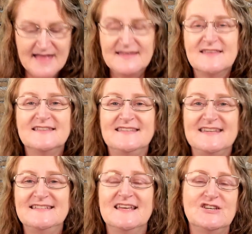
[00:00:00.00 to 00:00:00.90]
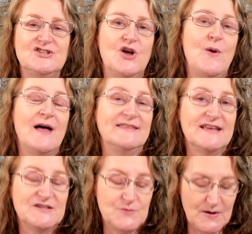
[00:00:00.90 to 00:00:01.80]
Now, the D-Stash show, our
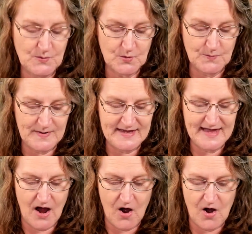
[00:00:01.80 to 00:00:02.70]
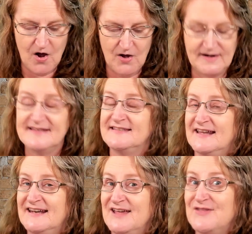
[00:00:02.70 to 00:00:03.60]
next one will be on
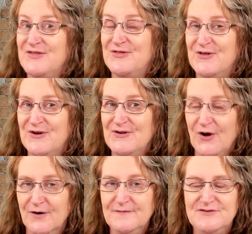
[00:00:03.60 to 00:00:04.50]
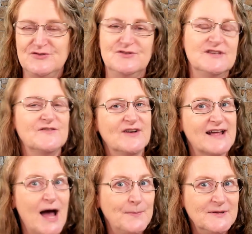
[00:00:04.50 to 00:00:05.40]
Saturday the 3rd of June. So you've got
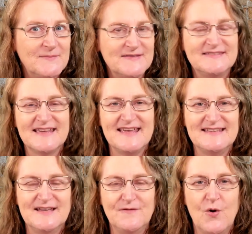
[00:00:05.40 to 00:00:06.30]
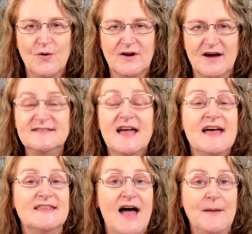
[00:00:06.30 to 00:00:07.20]
a couple of months to get yourself organised.
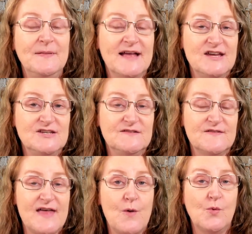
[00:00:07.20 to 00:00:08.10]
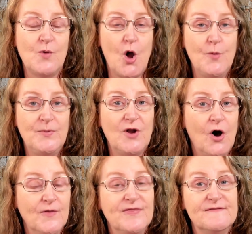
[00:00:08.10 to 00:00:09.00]
Now, applications of that will open
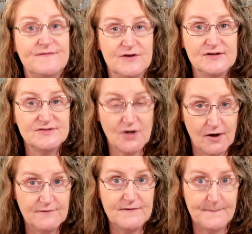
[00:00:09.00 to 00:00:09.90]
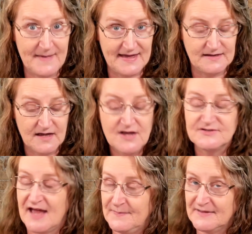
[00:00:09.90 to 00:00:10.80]
on the 1st of May.
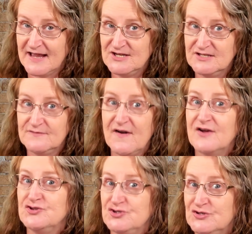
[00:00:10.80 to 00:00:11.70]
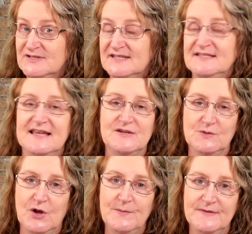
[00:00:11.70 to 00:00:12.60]
So applications for our June D-Stash
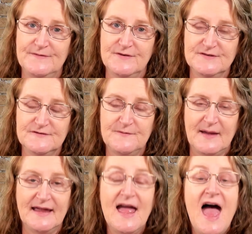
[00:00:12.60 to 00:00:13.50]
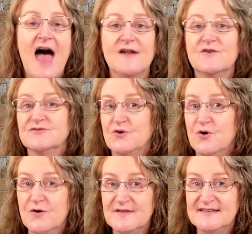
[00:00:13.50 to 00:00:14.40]
will open the 1st of May. And of course,
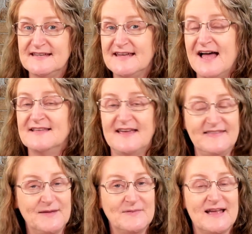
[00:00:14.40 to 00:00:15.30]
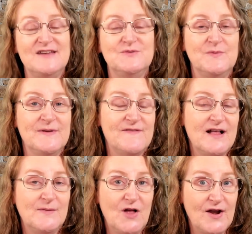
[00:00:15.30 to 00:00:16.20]
all the details and the application will be
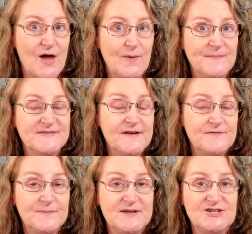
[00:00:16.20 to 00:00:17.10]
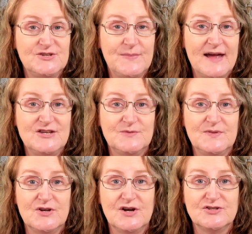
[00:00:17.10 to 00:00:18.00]
available on our website from
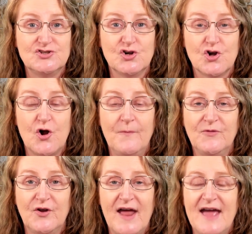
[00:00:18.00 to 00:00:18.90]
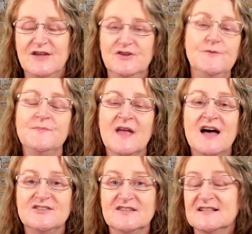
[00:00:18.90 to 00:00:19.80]
picturetopageandbeyond.com.au.
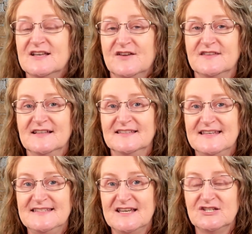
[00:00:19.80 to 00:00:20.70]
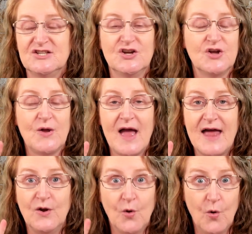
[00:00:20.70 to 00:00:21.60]
Just click on the little D-Stash logo
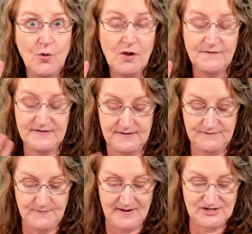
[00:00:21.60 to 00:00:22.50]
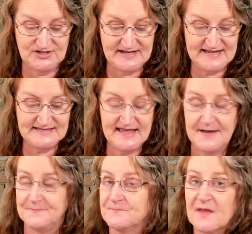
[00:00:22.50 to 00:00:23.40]
and all of the information is
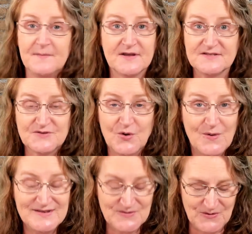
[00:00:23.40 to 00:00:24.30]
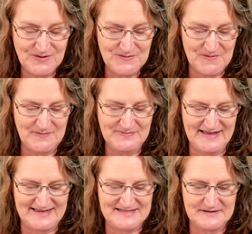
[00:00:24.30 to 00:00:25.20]
there because it's always all in one
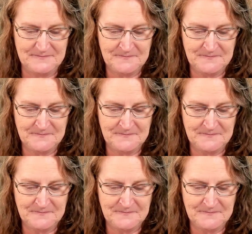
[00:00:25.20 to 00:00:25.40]
place.